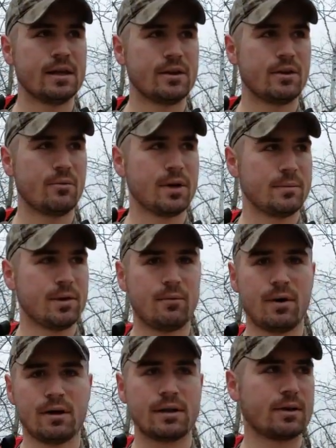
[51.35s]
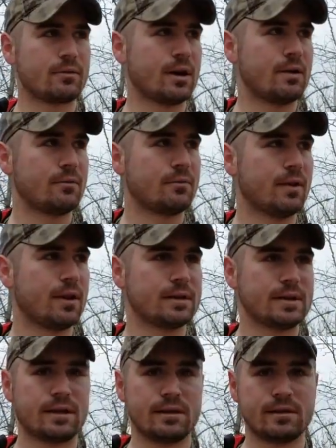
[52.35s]
you don't want to be walking around
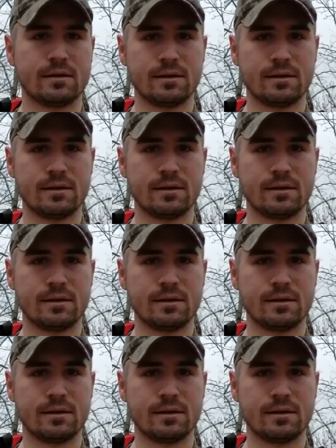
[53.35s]
flaunting,